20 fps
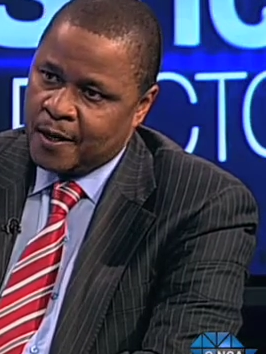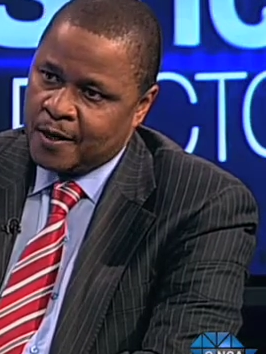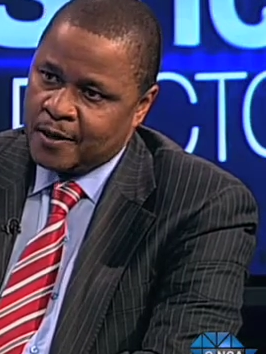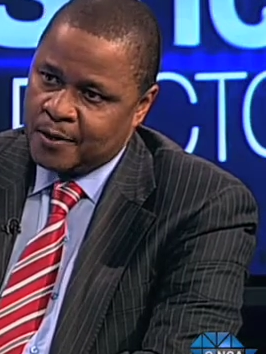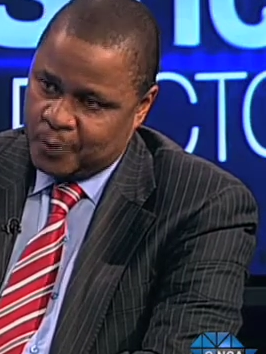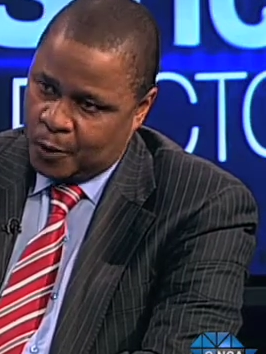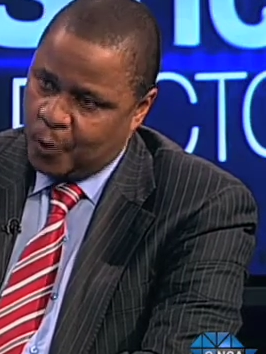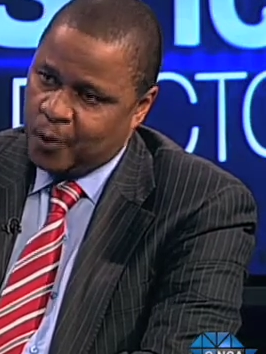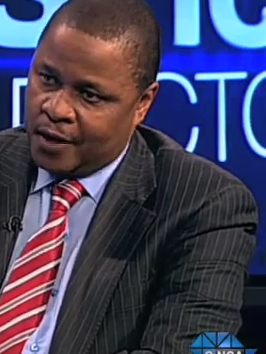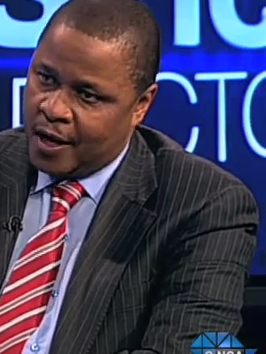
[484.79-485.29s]

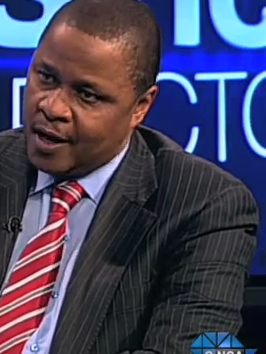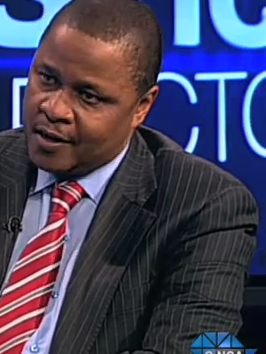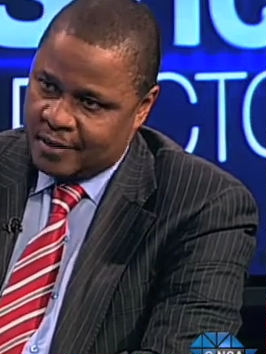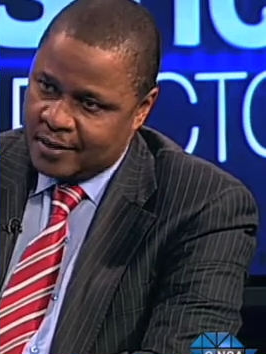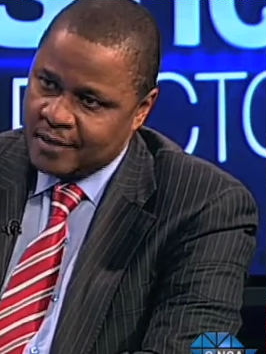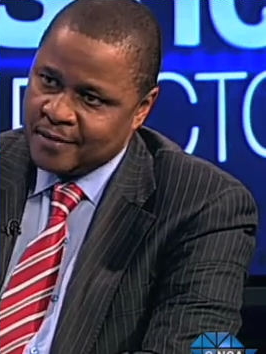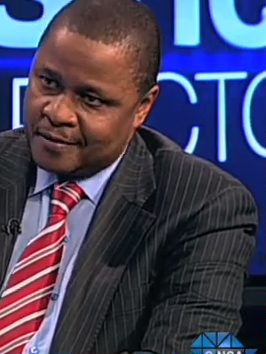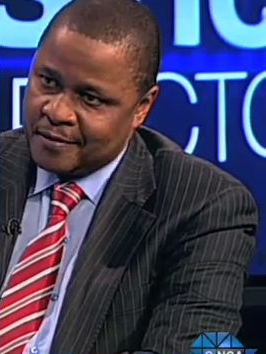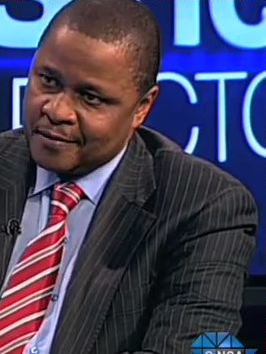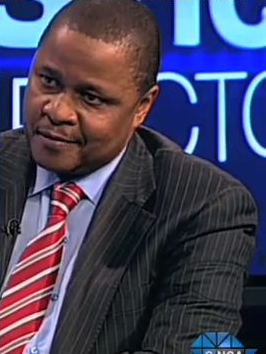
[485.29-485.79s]
So
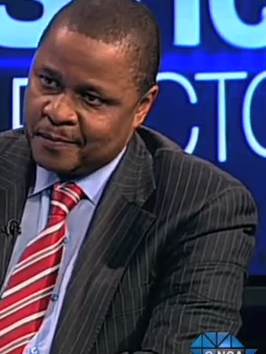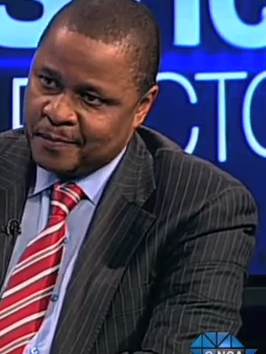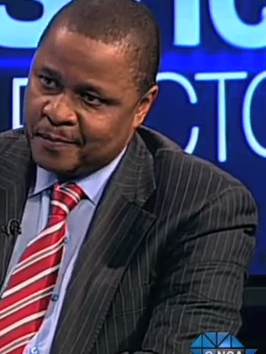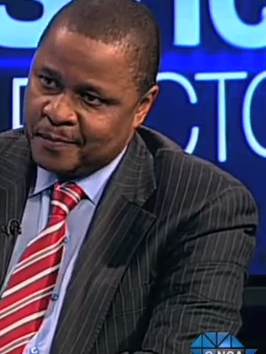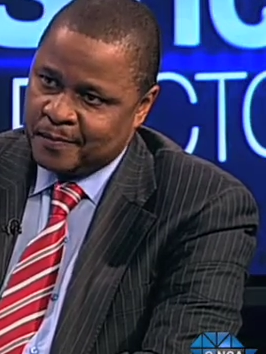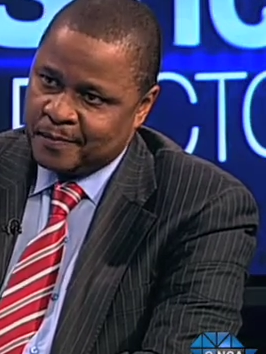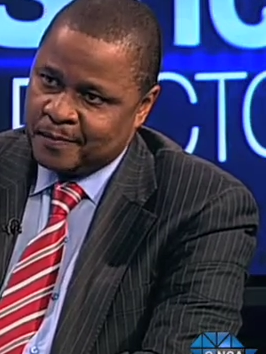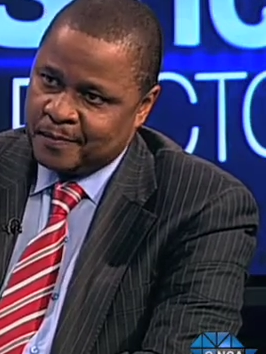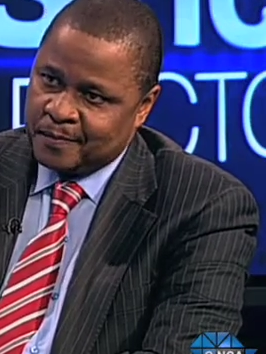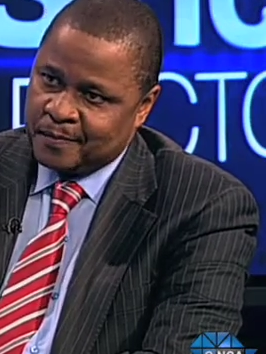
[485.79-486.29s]
yes,
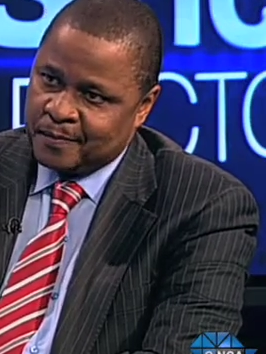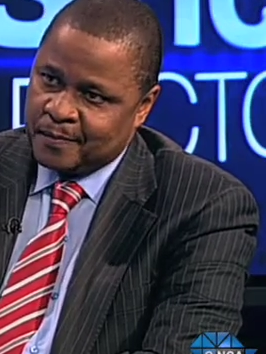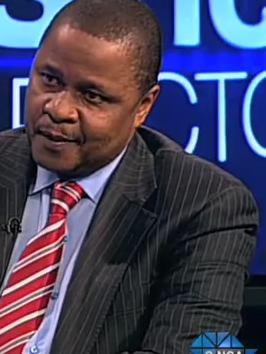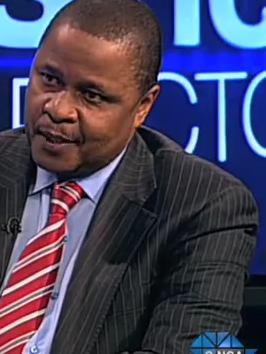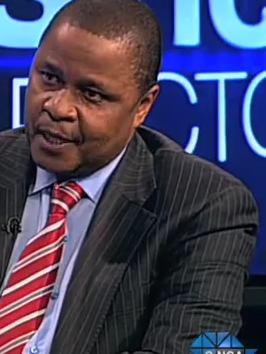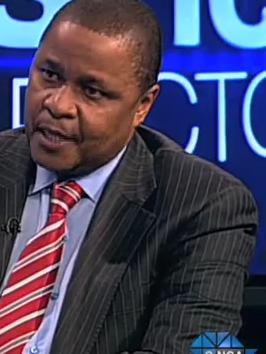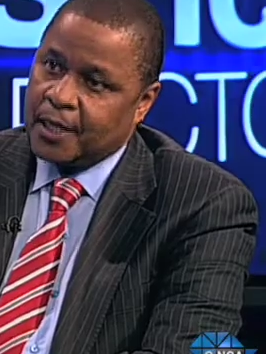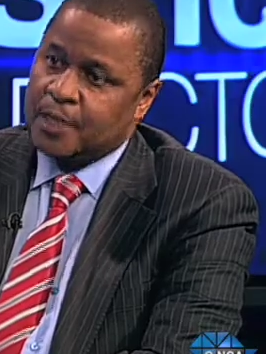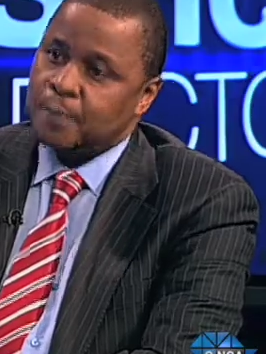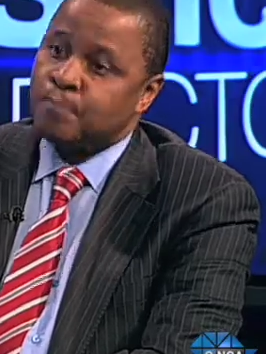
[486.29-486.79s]

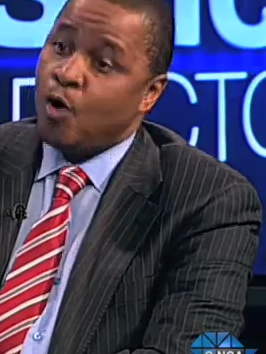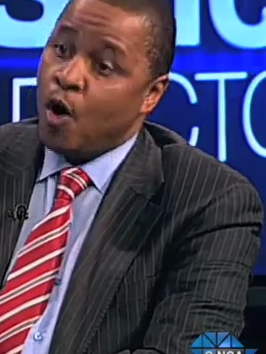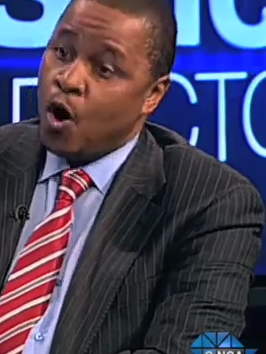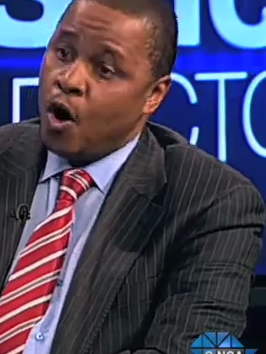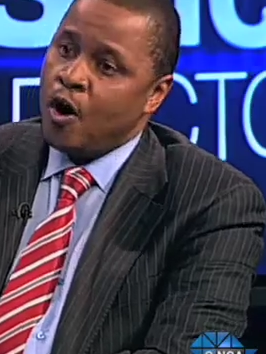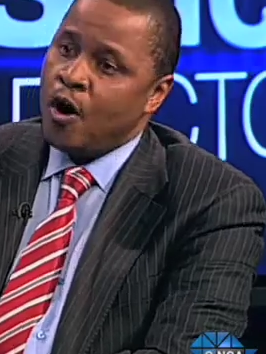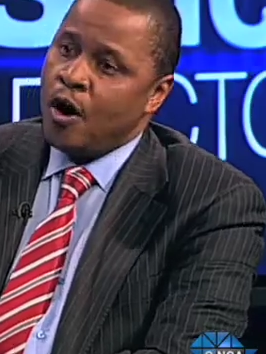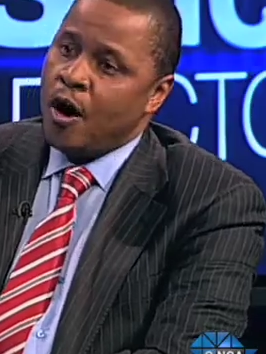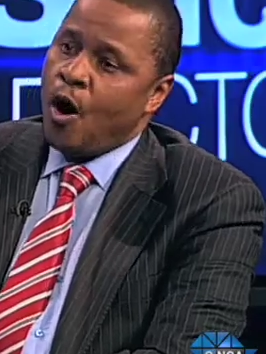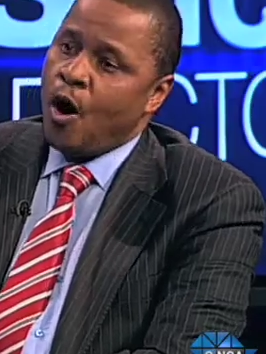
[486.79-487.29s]
it's more